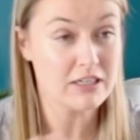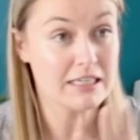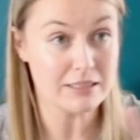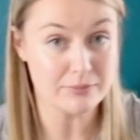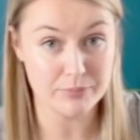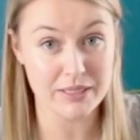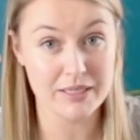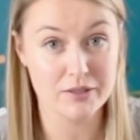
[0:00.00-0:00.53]

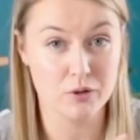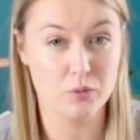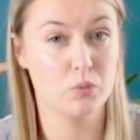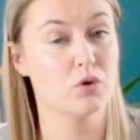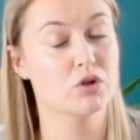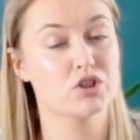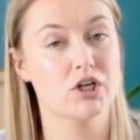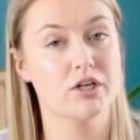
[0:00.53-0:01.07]
really big
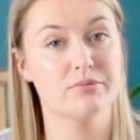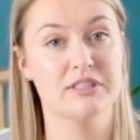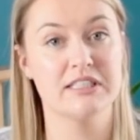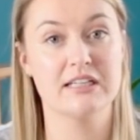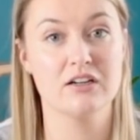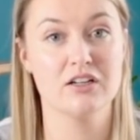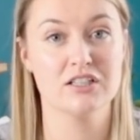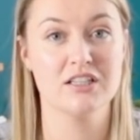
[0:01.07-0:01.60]
wardrobe
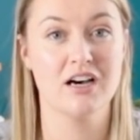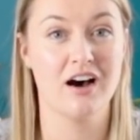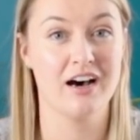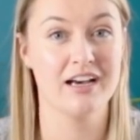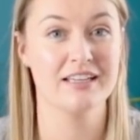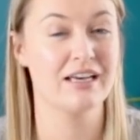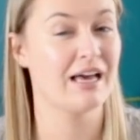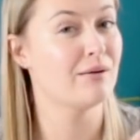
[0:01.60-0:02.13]
declutter,
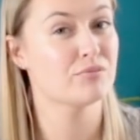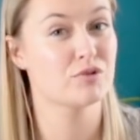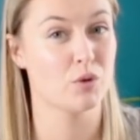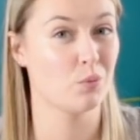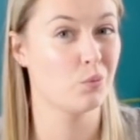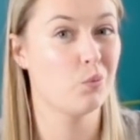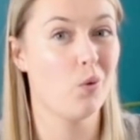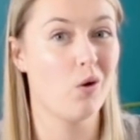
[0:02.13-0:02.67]
I kept
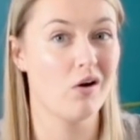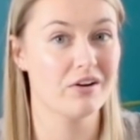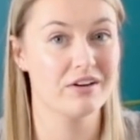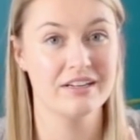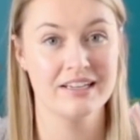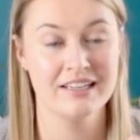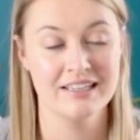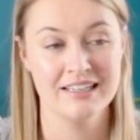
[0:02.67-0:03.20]

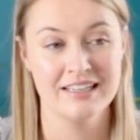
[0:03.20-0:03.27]
one